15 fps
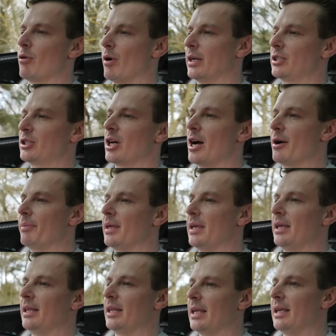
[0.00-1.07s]
quite sharp. The
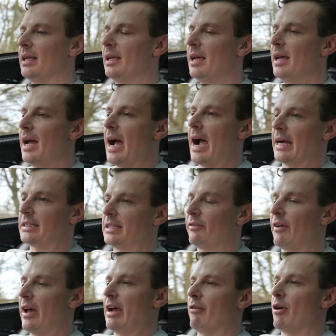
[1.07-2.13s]
active
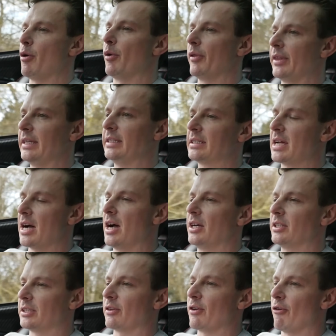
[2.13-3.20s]
aero on these
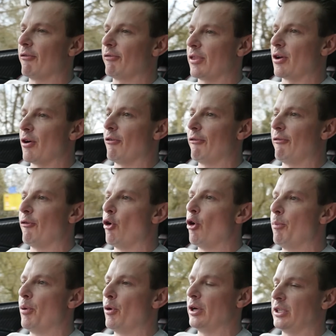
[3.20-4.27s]
cars, they got 4
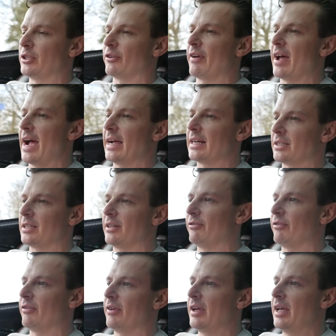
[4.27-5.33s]
points of active
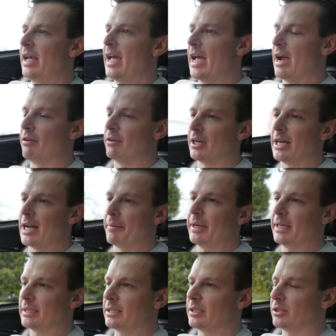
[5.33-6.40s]

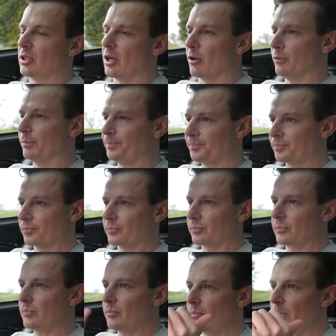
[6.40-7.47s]
aerodynamics. So
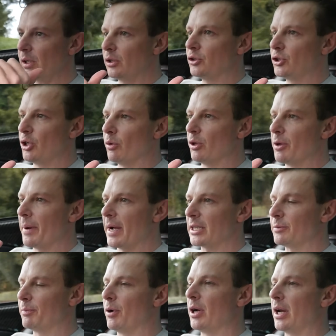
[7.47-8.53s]
2 on the back
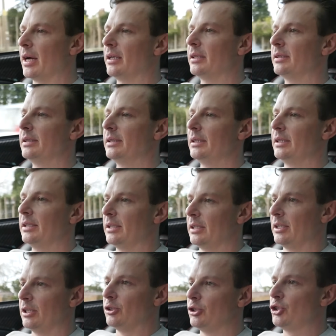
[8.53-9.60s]
spoiler,
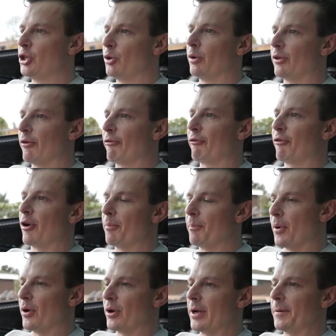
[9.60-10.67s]
2 on the front
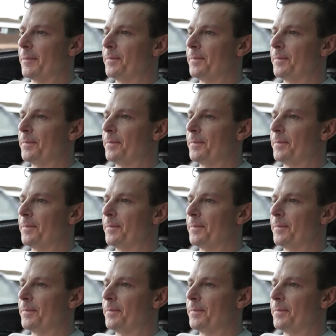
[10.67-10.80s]
bonnet.